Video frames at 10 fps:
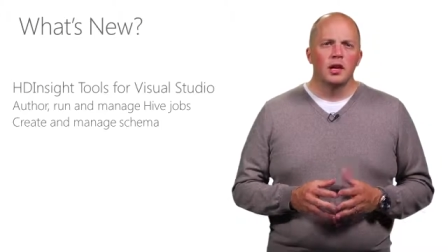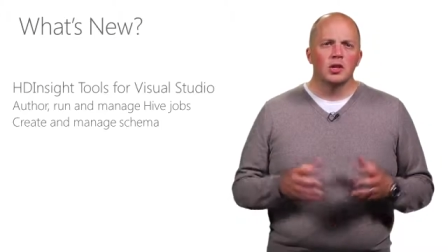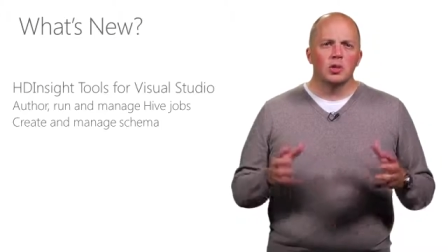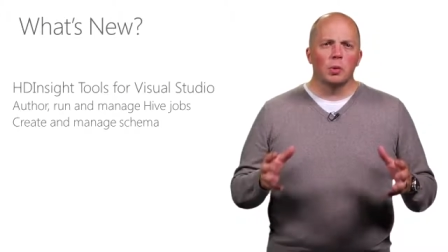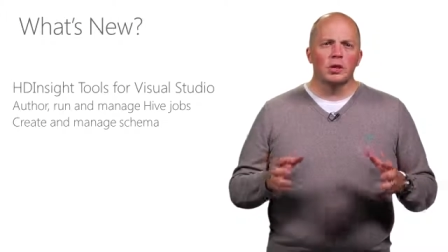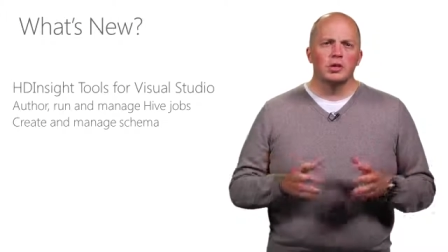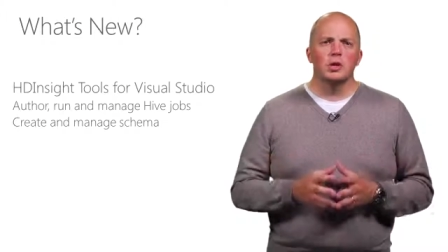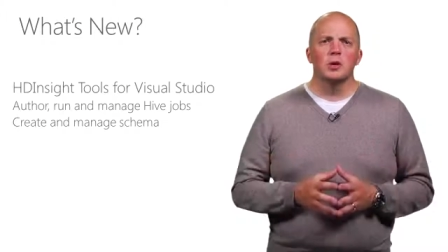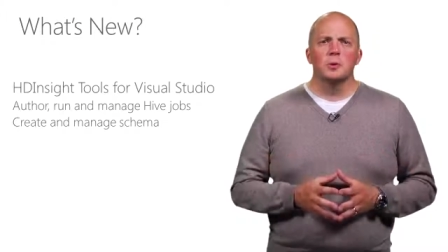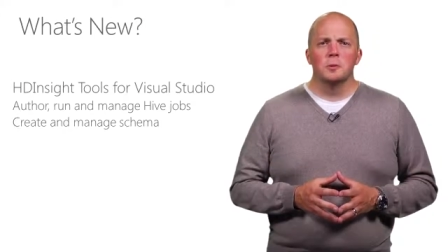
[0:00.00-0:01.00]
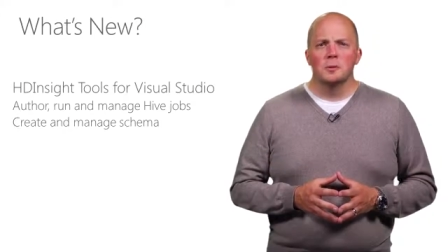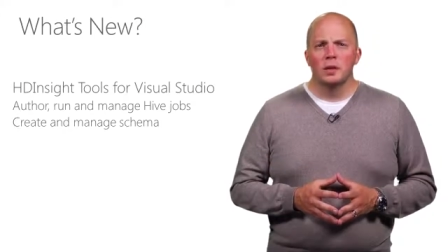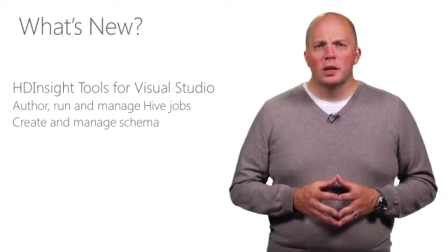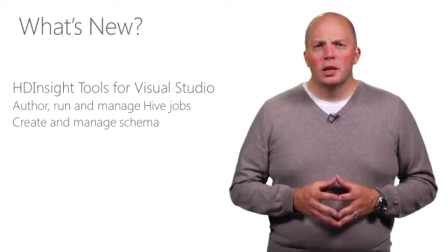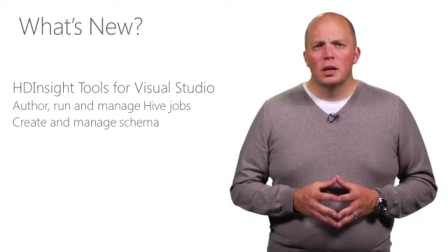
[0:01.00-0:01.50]
So what's new?
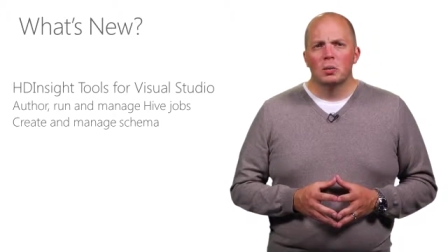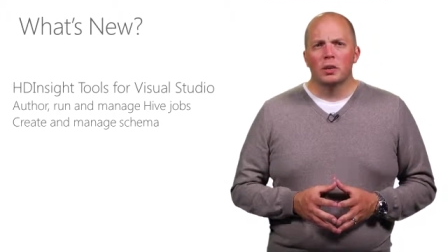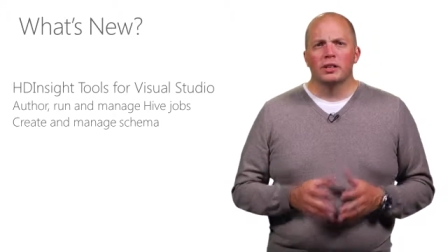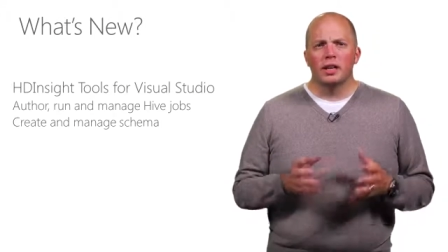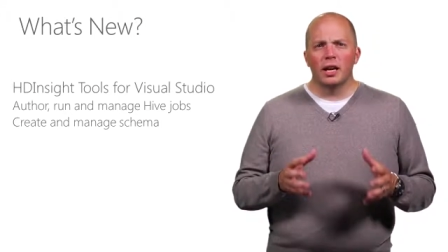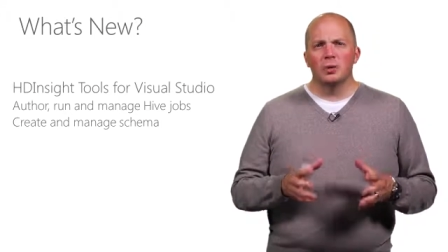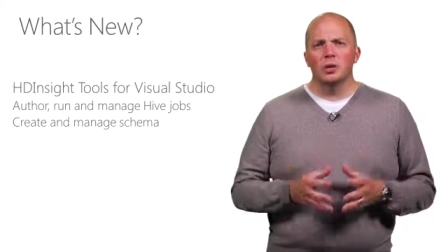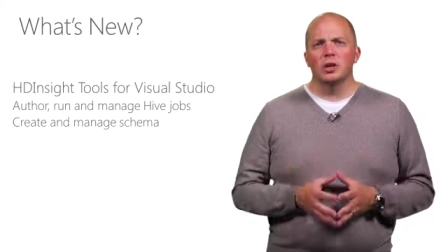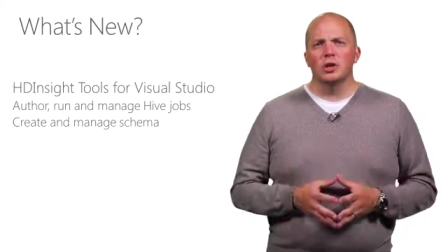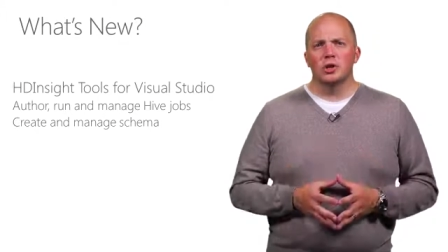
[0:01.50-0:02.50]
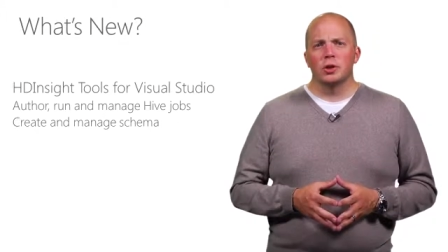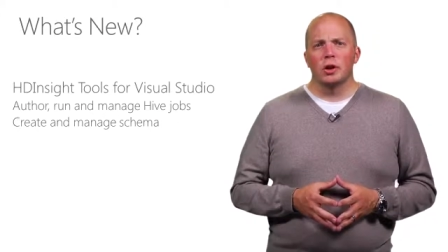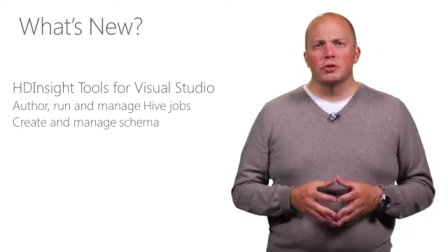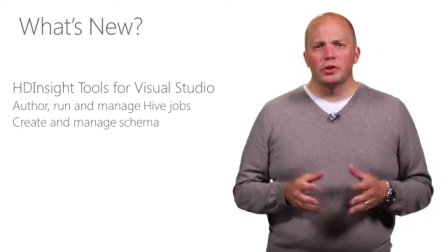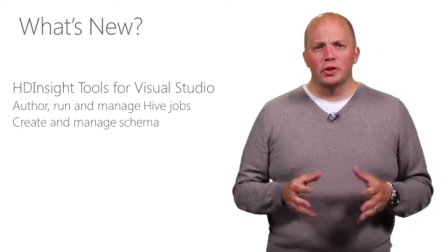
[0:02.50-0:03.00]
Well, today we're going to show
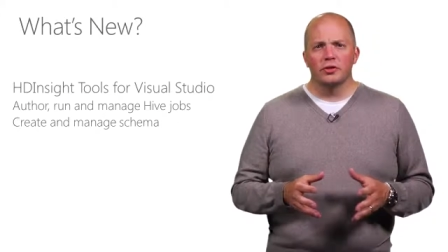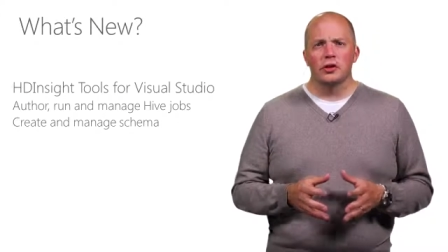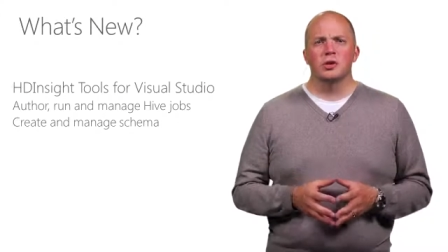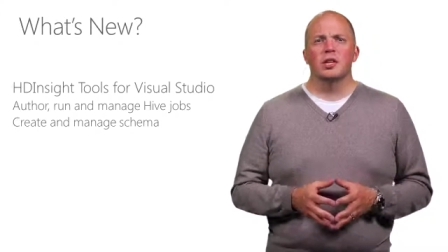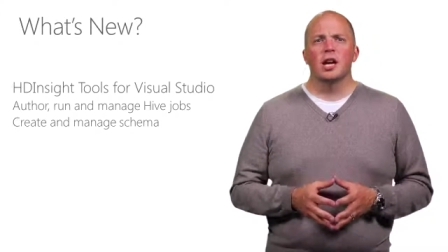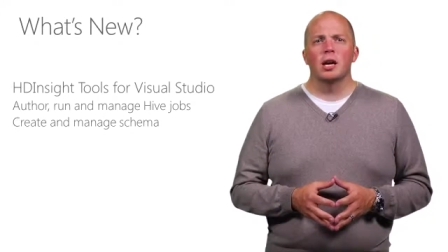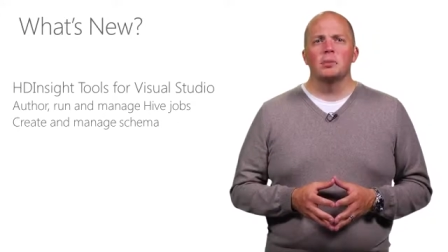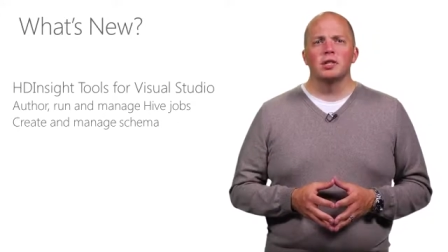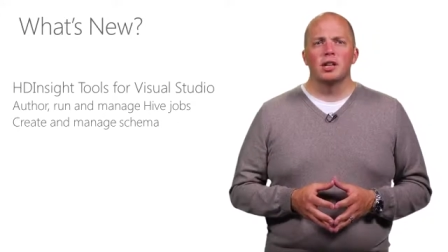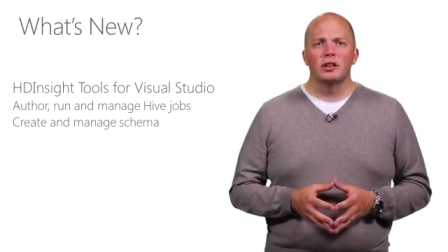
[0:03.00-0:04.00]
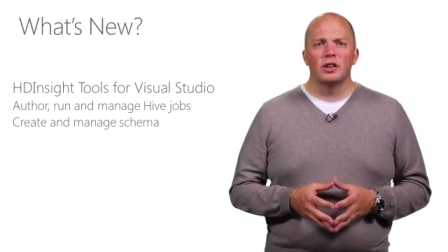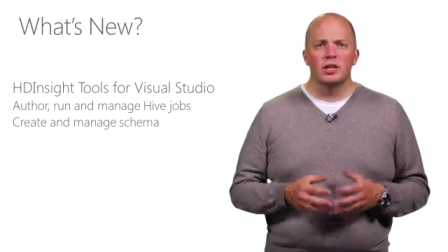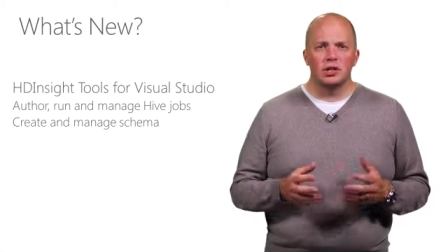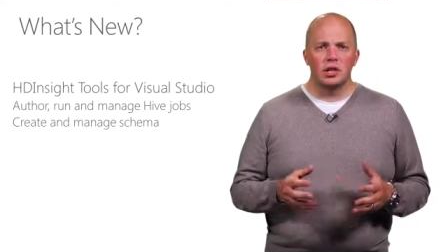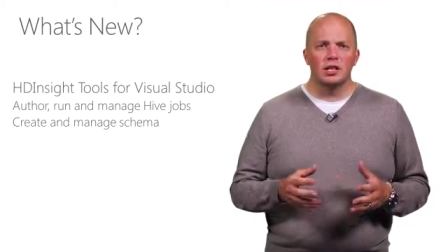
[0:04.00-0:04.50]
off for the first time a set of
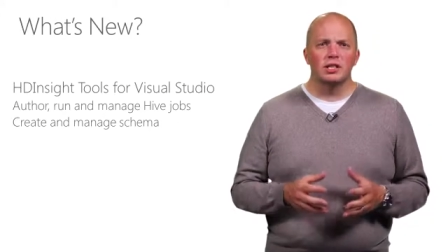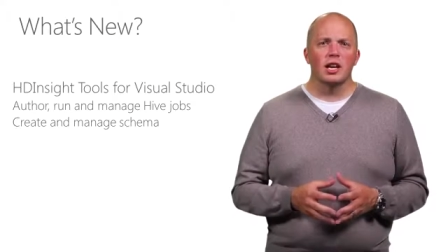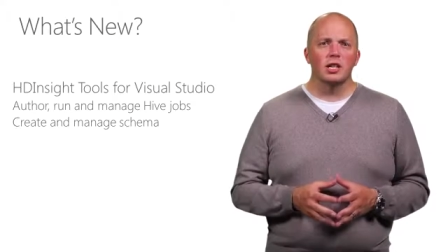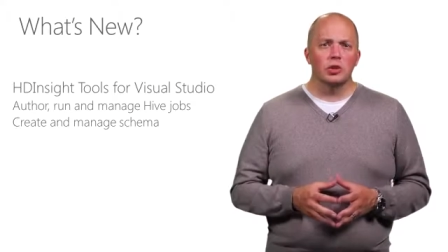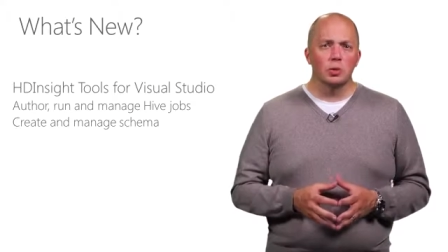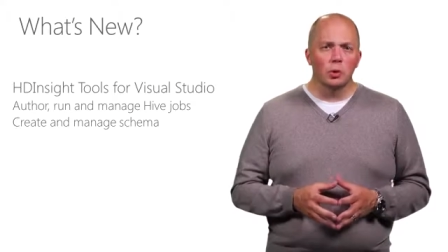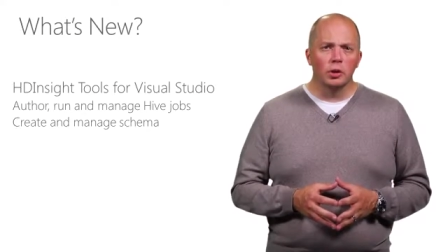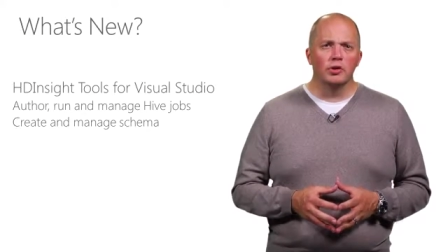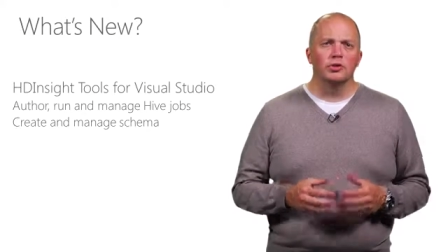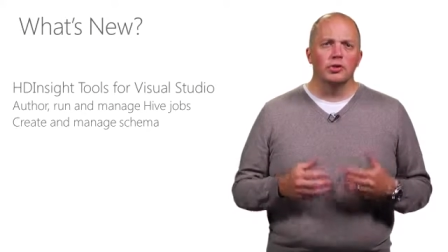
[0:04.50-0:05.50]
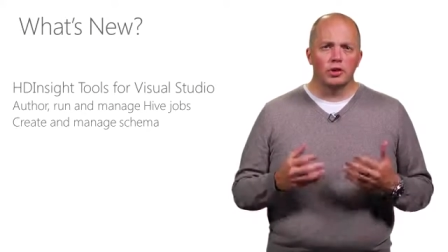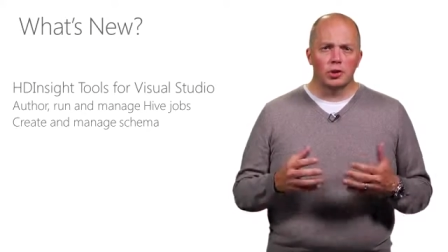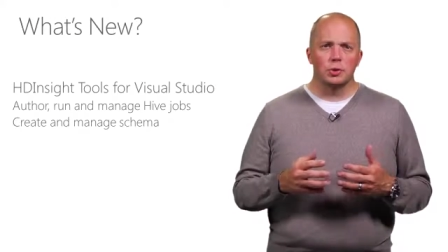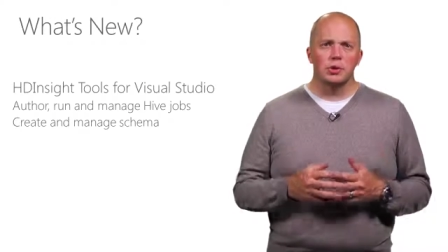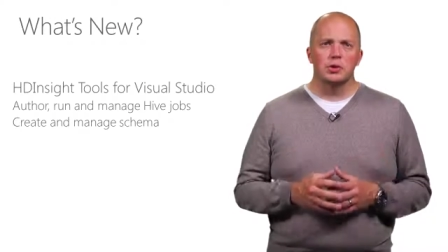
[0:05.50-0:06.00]
HDInsight tools for
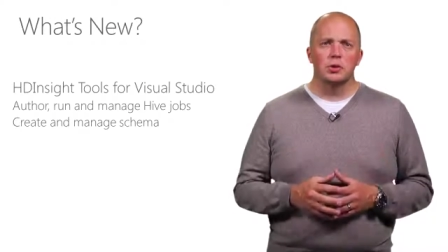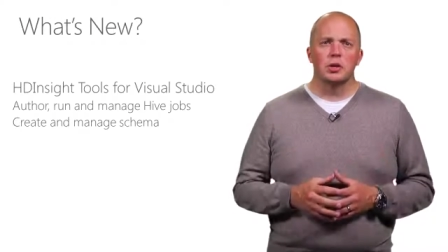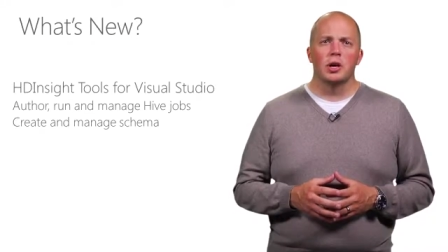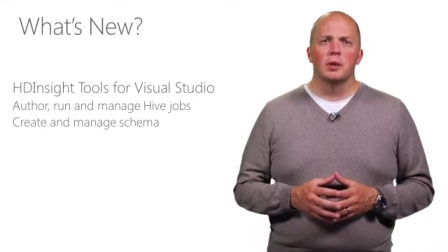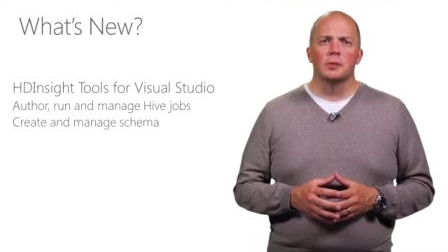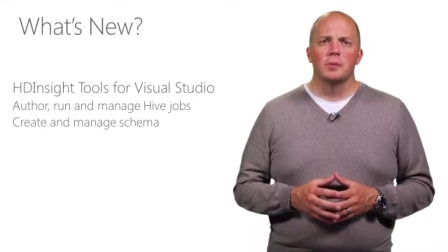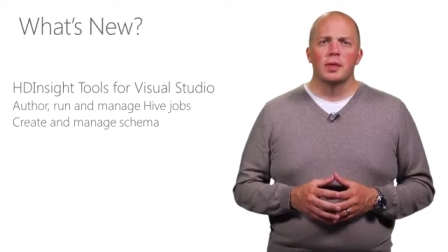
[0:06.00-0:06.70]
Visual Studio.